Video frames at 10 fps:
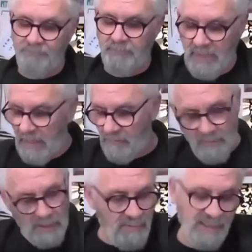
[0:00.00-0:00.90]

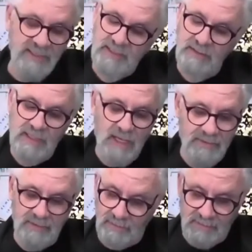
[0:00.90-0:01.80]
Listen,
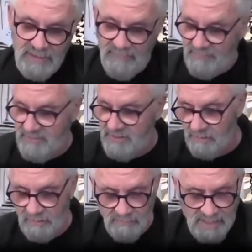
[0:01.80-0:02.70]
give it up
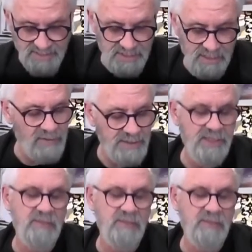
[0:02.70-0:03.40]
to Legendary too,